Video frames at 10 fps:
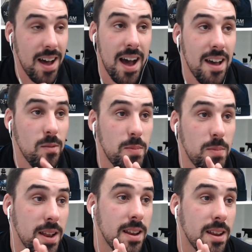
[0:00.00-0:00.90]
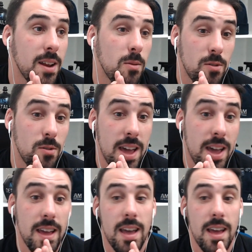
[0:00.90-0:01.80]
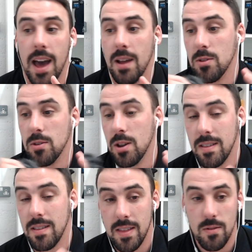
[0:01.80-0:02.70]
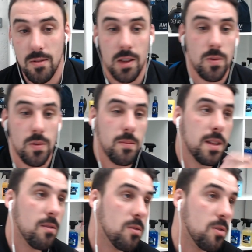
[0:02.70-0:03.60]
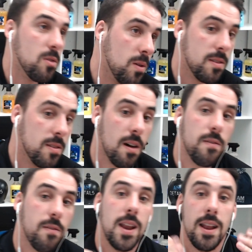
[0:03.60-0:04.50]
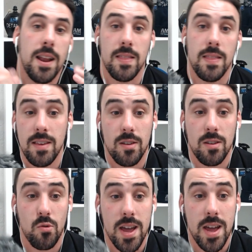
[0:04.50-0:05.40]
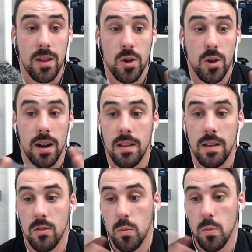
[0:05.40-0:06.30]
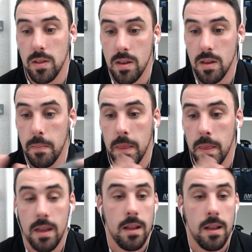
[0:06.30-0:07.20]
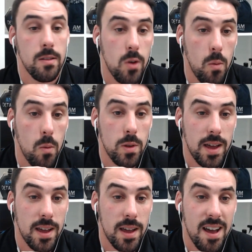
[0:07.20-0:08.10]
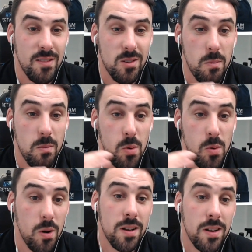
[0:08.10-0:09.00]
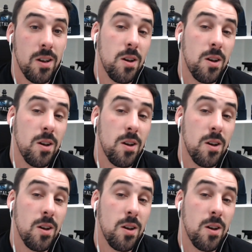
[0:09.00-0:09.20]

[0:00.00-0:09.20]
I have been, and it was great, and I was going to take the range with AMDetails, I was going to do other stuff, and then this great channel has opened us up. Dom would like to have us on board.